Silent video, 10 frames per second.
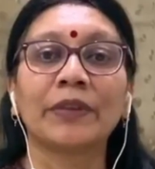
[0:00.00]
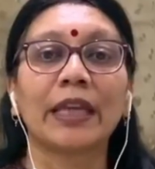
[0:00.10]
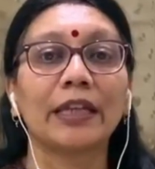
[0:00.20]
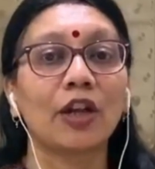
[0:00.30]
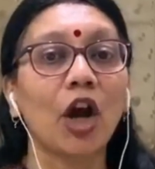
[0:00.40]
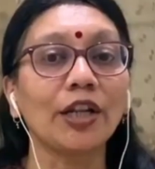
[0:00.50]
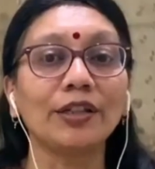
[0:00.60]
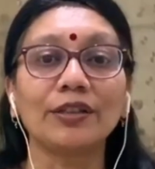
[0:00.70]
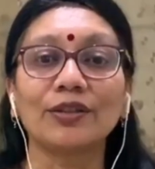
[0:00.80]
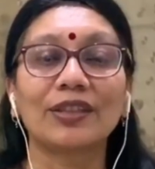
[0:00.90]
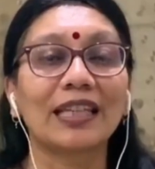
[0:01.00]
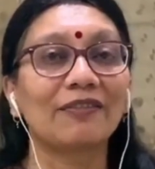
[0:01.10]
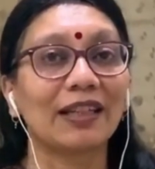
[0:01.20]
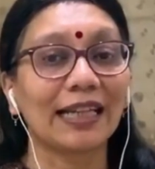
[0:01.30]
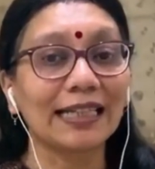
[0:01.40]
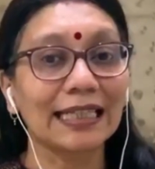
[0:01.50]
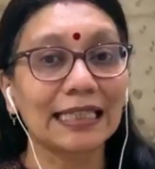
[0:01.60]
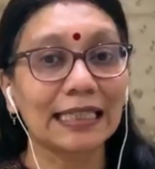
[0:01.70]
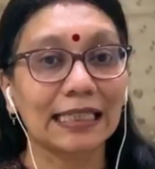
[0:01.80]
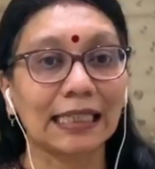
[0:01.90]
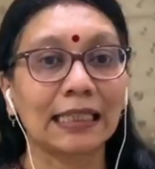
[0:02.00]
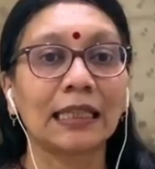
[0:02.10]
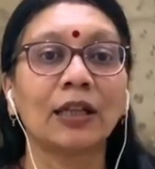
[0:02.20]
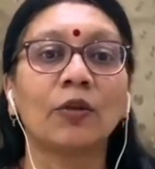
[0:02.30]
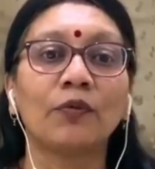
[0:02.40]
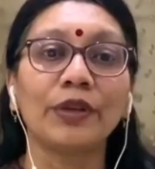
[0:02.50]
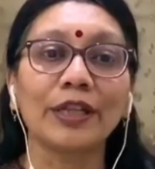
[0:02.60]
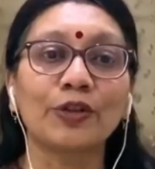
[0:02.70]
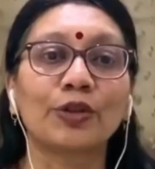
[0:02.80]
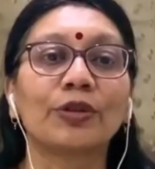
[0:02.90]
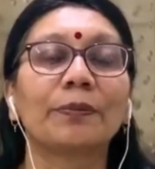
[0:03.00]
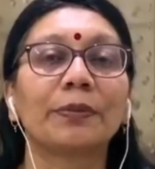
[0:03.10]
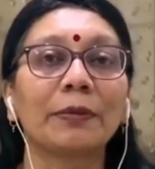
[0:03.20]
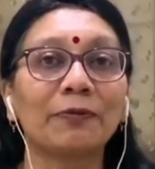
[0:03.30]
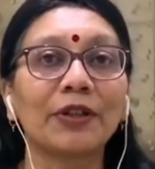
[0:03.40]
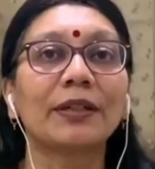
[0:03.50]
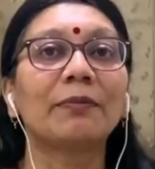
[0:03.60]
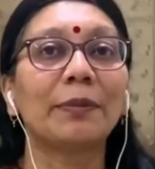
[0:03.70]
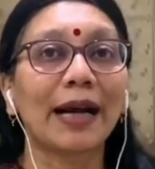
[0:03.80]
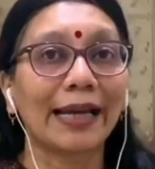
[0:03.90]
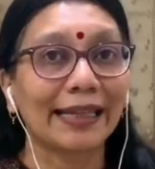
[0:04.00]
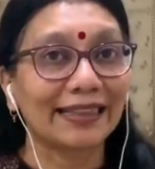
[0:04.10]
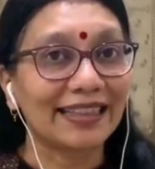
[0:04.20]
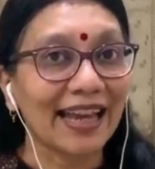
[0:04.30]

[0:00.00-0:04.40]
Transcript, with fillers: In order to save electricity, we should prefer buying